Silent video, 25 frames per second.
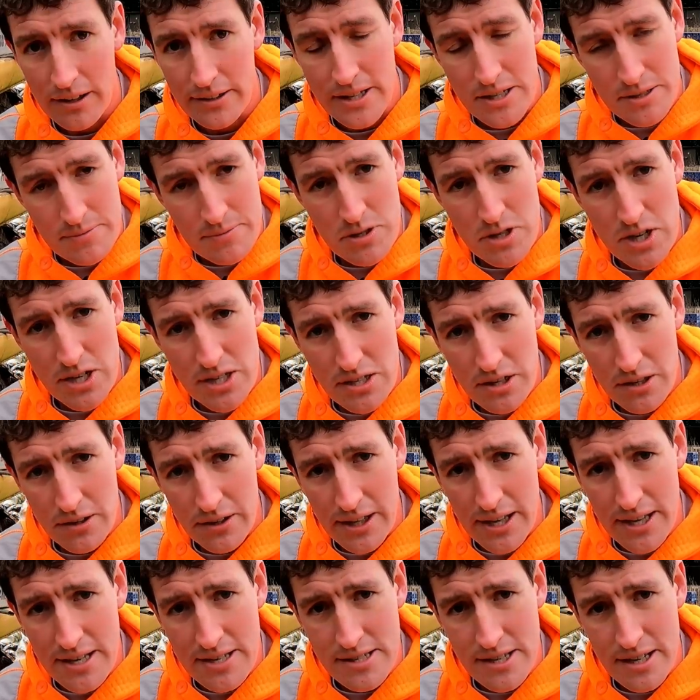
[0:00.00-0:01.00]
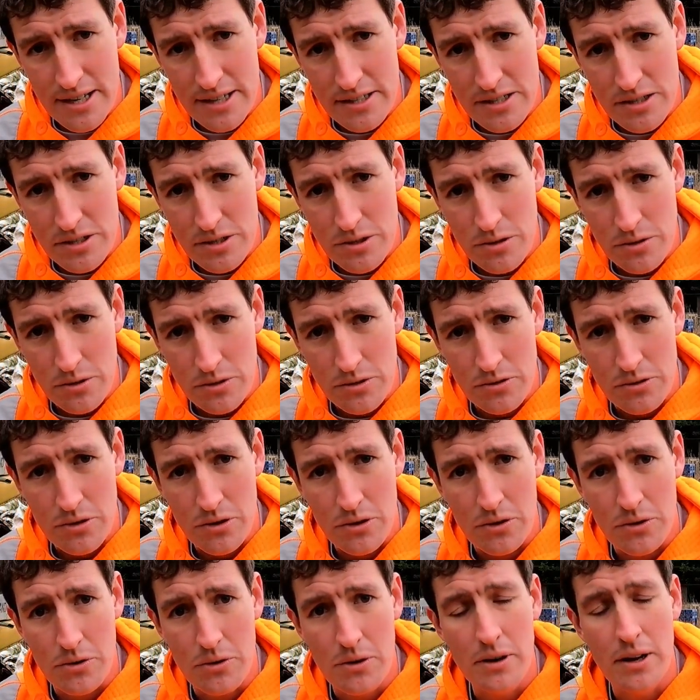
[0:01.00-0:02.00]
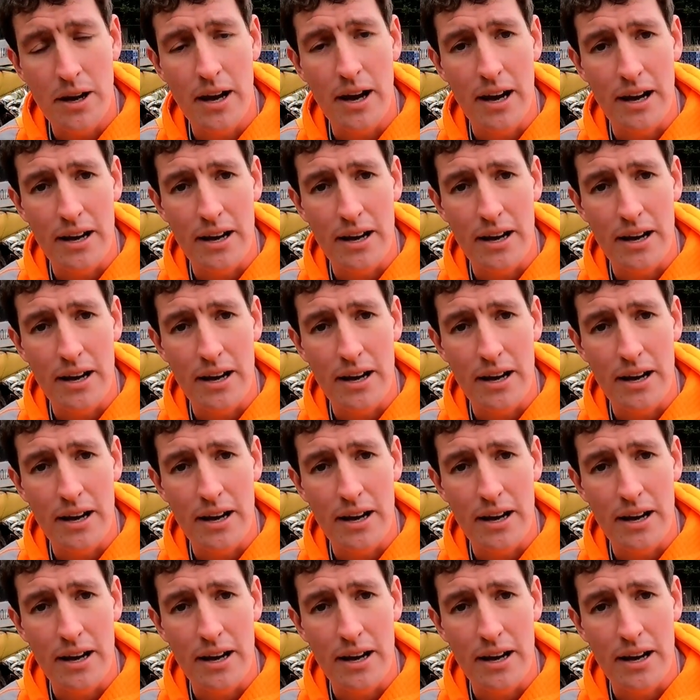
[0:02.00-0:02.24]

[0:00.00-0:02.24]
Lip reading: this machine's a lot easier to talk through